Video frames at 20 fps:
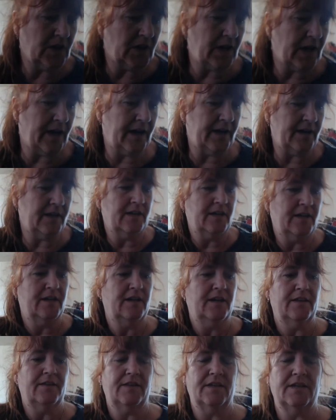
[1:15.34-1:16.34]
Okay,
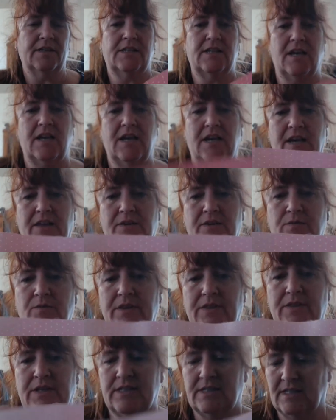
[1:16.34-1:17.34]
this other
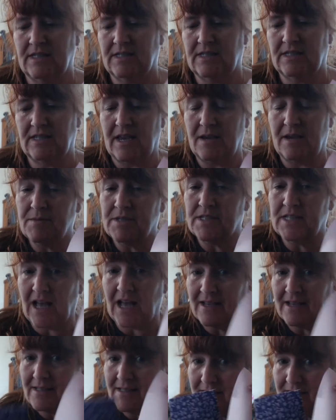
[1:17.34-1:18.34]
one that's the same
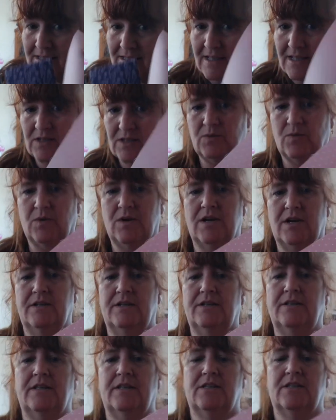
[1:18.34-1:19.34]
size as this
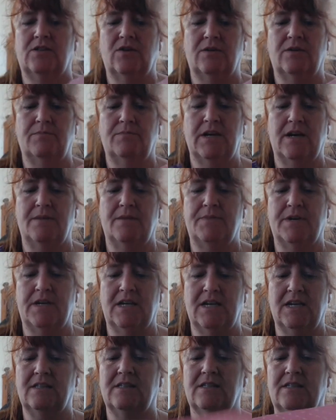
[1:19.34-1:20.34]
one, that's going to be up
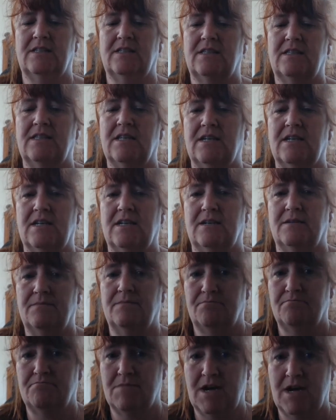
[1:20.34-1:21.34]
against the
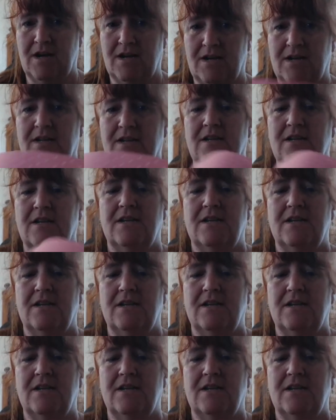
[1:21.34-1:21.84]
mug,